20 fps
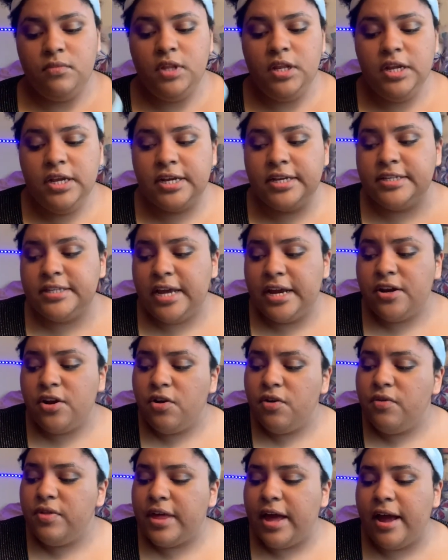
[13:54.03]
because I
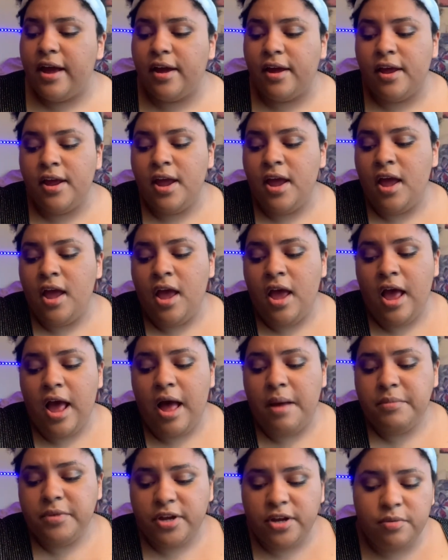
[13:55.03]
know that
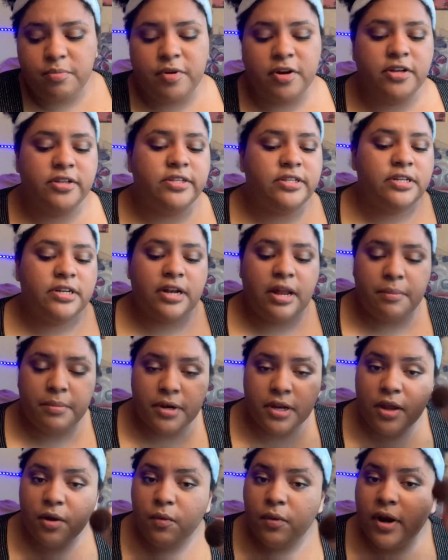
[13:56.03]
I'm a good person and I'm
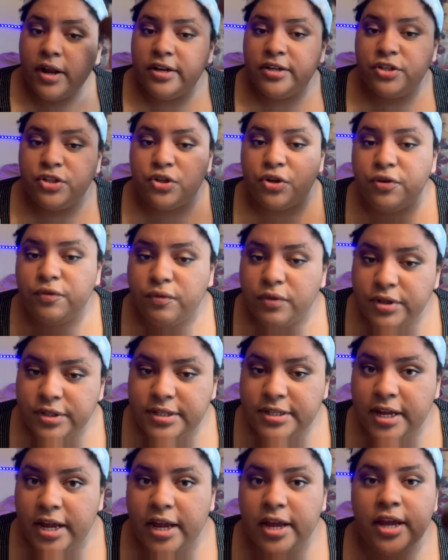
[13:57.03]
going to get what I deserve one
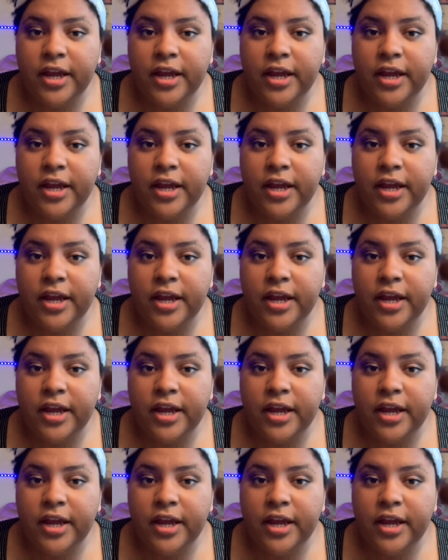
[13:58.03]
day.